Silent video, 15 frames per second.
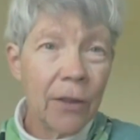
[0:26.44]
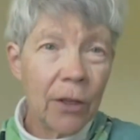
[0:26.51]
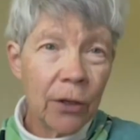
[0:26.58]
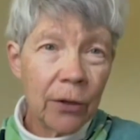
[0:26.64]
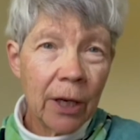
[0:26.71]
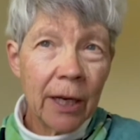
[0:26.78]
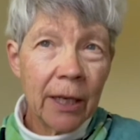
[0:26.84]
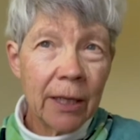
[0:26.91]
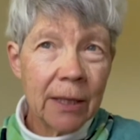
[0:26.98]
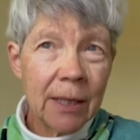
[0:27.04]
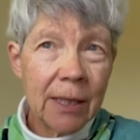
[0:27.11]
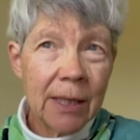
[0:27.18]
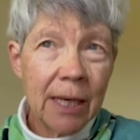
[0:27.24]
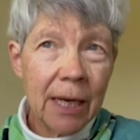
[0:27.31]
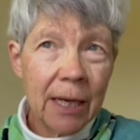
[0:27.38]
the United
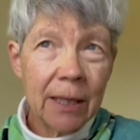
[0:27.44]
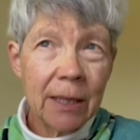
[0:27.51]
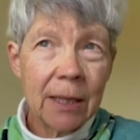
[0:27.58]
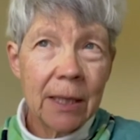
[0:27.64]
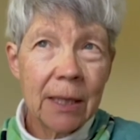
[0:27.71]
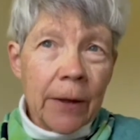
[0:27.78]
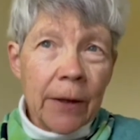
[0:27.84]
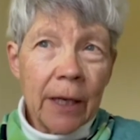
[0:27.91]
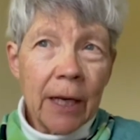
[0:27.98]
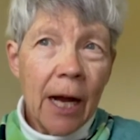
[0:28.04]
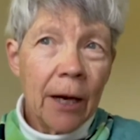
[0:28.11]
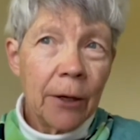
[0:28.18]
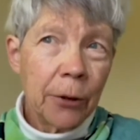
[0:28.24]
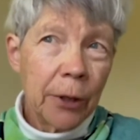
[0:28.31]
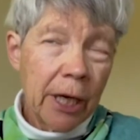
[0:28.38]
States, the
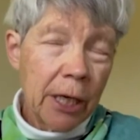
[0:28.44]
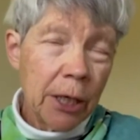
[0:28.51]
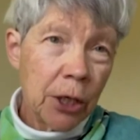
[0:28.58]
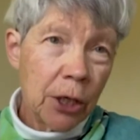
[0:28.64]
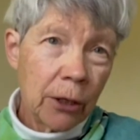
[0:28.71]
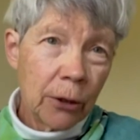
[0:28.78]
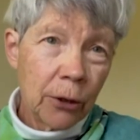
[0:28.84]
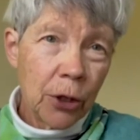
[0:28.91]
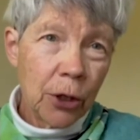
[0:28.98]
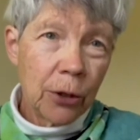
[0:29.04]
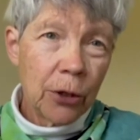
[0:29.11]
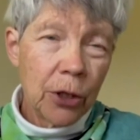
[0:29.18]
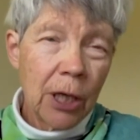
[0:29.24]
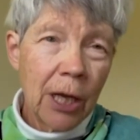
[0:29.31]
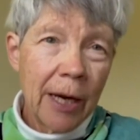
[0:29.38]
Congregational
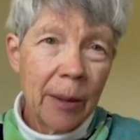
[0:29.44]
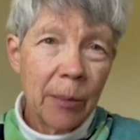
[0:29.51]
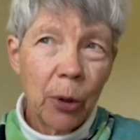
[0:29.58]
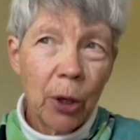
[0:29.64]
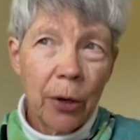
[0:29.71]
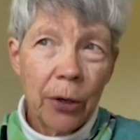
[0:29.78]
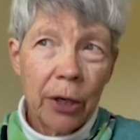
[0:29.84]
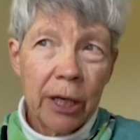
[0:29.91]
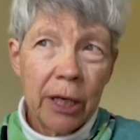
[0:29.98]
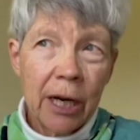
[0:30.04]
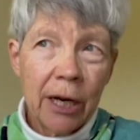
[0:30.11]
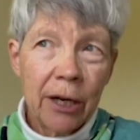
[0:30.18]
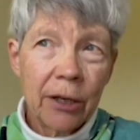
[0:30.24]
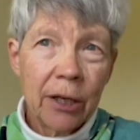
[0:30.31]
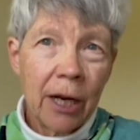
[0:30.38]
Church Library and
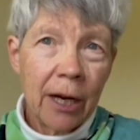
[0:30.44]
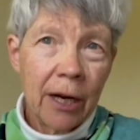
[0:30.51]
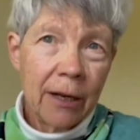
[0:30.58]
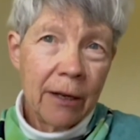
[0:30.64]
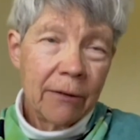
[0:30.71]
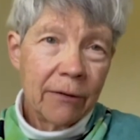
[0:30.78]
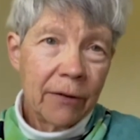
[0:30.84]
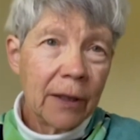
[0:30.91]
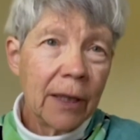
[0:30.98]
Archive,